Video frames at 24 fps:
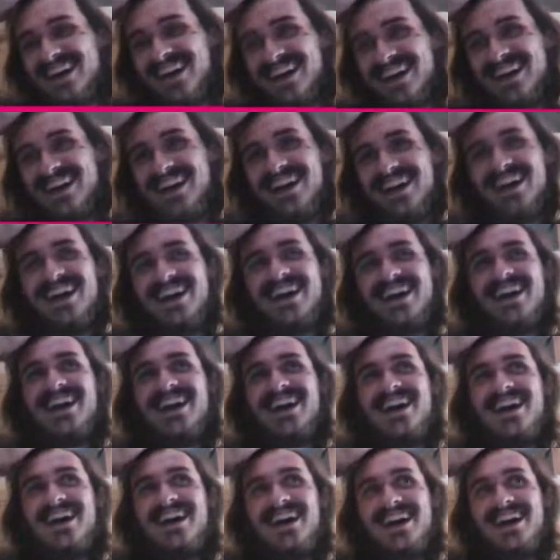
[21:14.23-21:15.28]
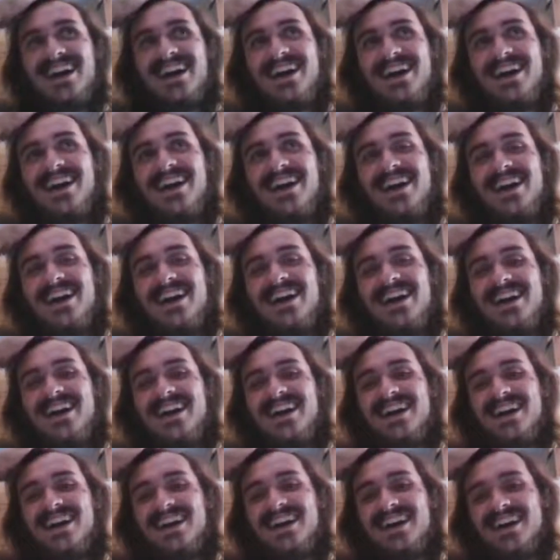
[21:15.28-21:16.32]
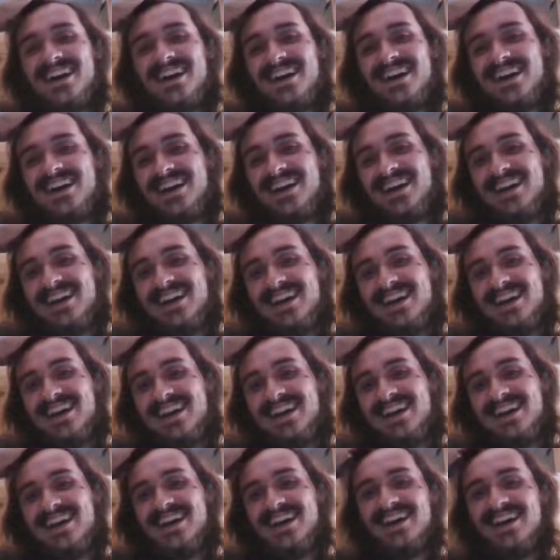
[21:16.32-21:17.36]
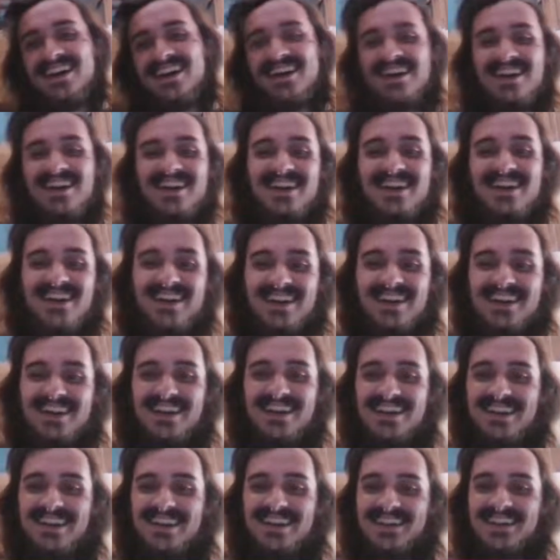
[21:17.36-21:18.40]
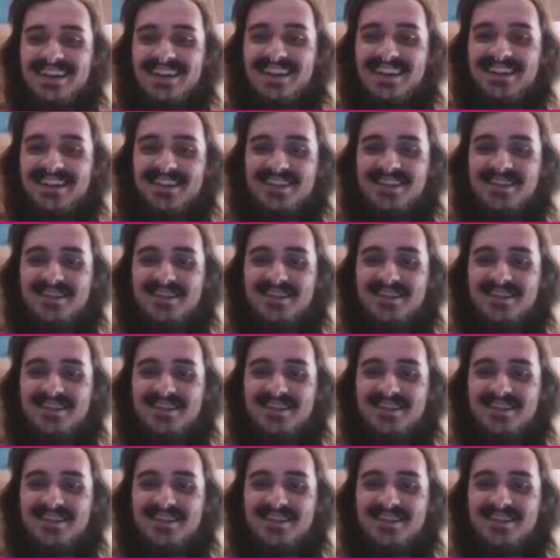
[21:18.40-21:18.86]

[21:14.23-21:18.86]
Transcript: (silent)